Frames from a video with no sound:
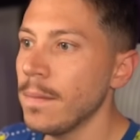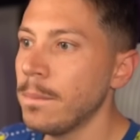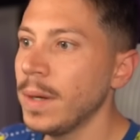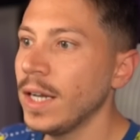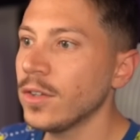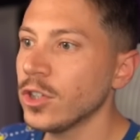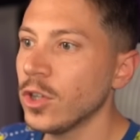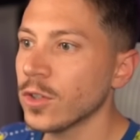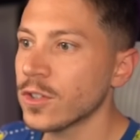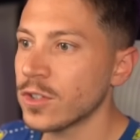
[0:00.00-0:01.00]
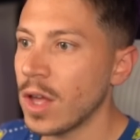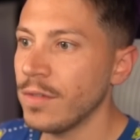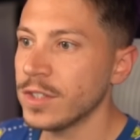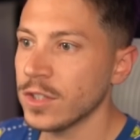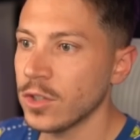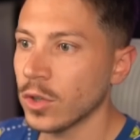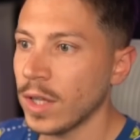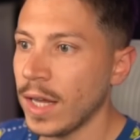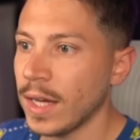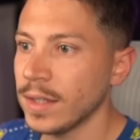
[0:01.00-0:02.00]

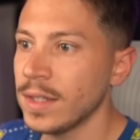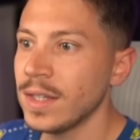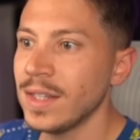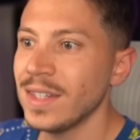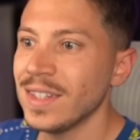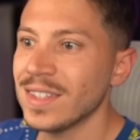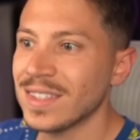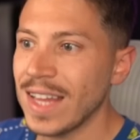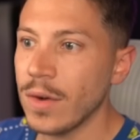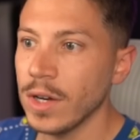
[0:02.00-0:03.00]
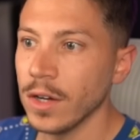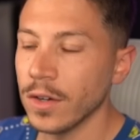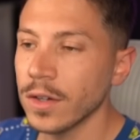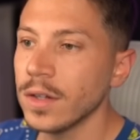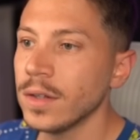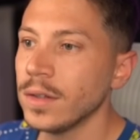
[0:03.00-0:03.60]
builder.services.add Serilog.